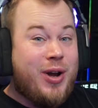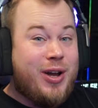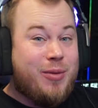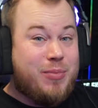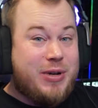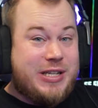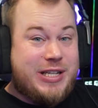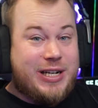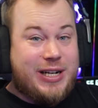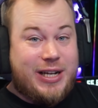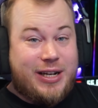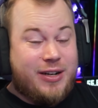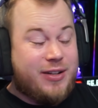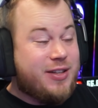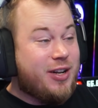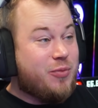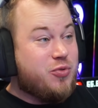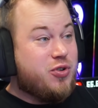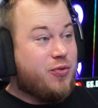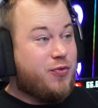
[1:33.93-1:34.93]
basically, in the
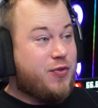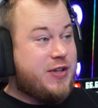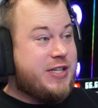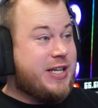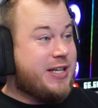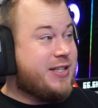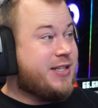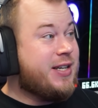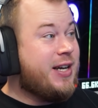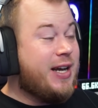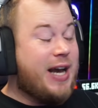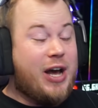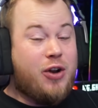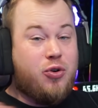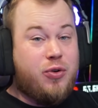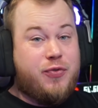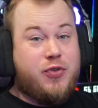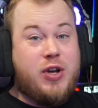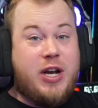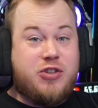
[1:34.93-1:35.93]
terms of physics. I don't
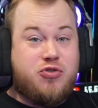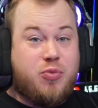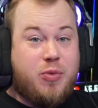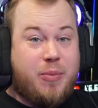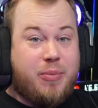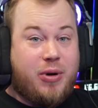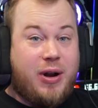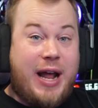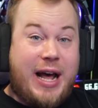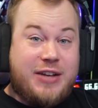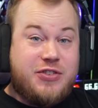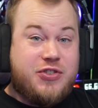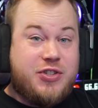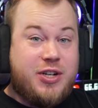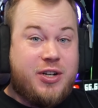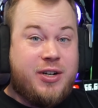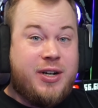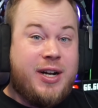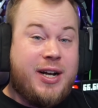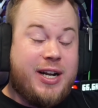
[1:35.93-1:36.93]
know if you guys remember last
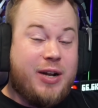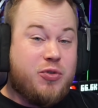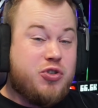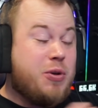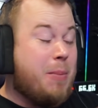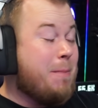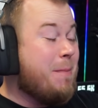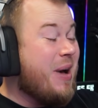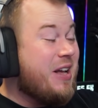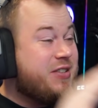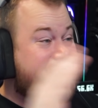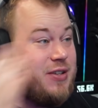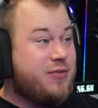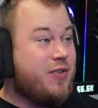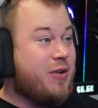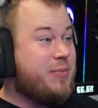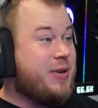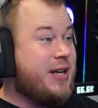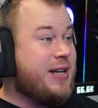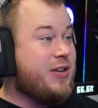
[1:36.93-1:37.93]
year, there was a massive
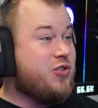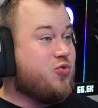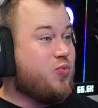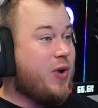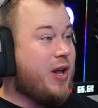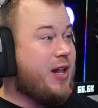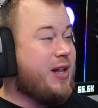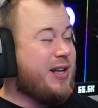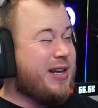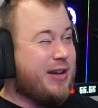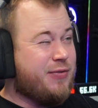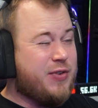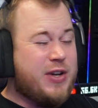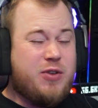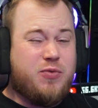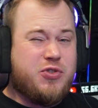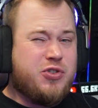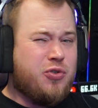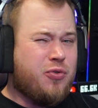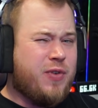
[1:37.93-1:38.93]
update as well. I think it
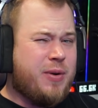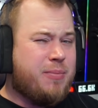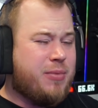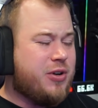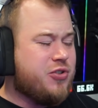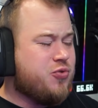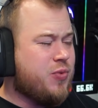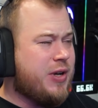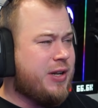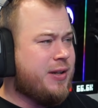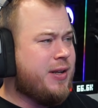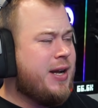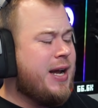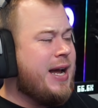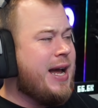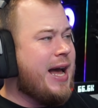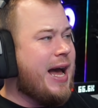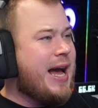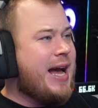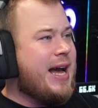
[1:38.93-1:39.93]
was November as well.
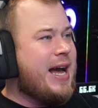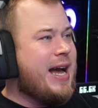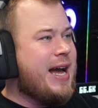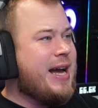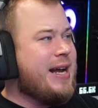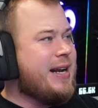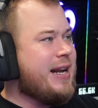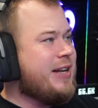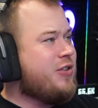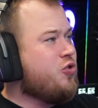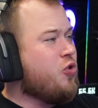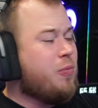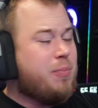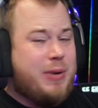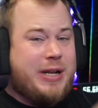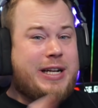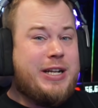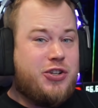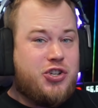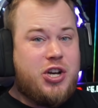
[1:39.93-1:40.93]
And it
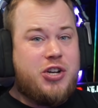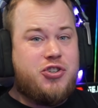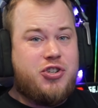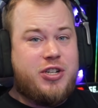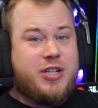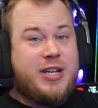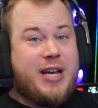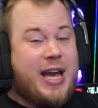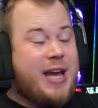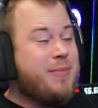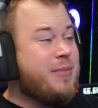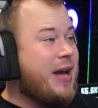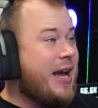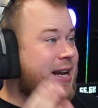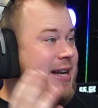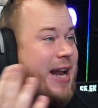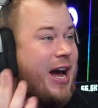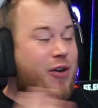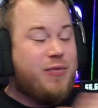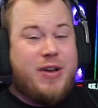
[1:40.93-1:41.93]
completely changed the game,
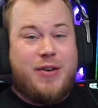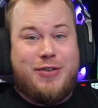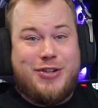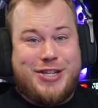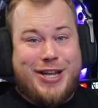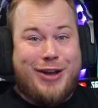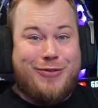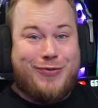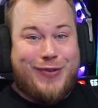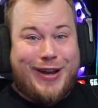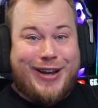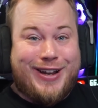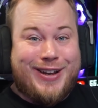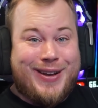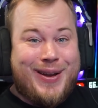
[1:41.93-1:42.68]
and now we have the same thing.